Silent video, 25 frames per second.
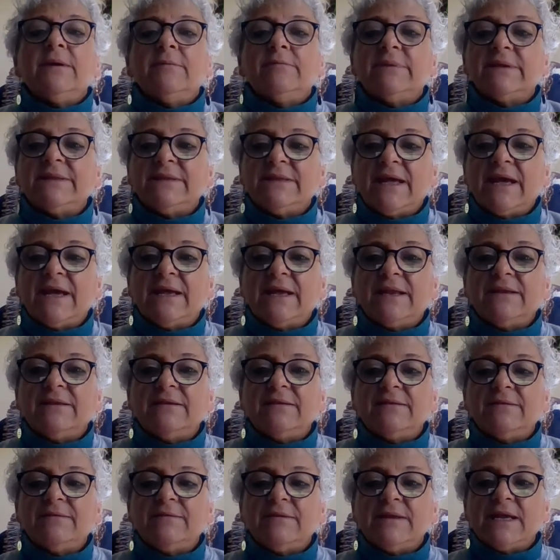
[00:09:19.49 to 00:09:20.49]
but
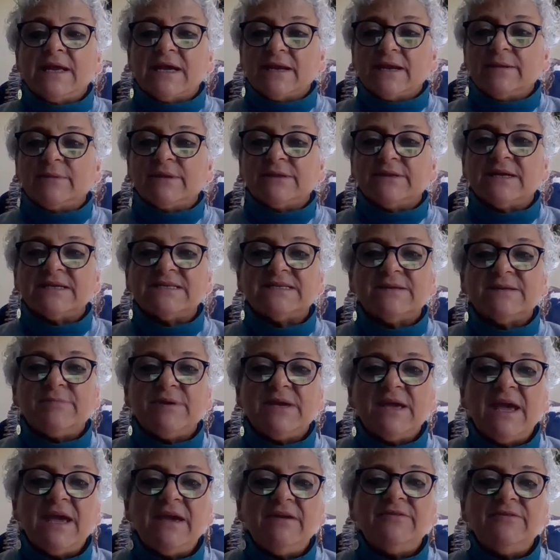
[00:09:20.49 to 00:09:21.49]
then the animal does the
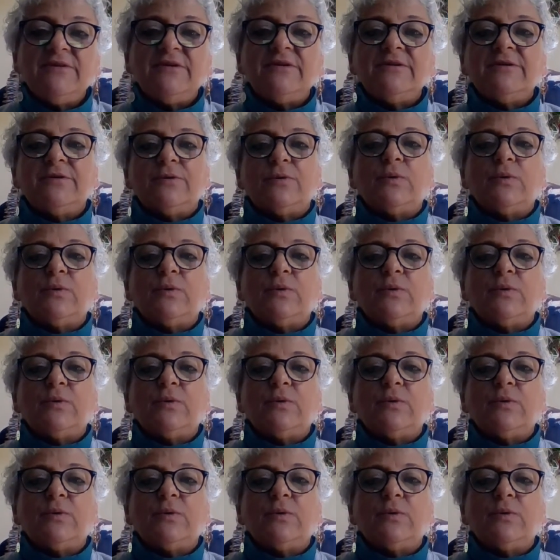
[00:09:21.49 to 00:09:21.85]
behavior,